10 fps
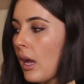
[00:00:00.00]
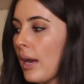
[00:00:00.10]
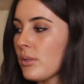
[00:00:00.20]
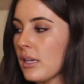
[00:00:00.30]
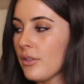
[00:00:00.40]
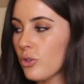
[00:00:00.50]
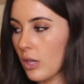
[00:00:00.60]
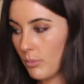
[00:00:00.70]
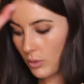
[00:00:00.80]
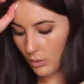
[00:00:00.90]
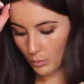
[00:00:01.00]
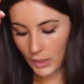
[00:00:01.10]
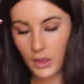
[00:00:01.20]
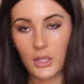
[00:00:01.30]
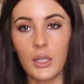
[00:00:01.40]
I was having trouble
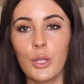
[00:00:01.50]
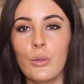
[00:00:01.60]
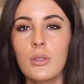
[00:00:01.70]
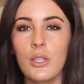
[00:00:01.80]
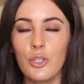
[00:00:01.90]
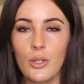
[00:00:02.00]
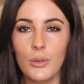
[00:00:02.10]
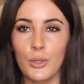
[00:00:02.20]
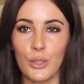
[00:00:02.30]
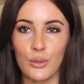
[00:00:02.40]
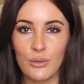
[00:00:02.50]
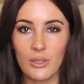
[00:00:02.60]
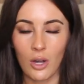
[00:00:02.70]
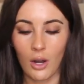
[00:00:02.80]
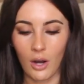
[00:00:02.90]
with nudes because, you know, nudes
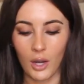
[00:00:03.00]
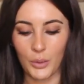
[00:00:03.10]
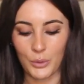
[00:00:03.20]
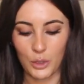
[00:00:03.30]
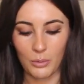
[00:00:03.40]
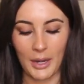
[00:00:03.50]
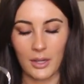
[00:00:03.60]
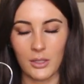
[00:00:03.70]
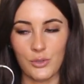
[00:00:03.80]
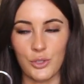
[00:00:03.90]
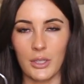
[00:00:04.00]
are hard when you're buying clothes.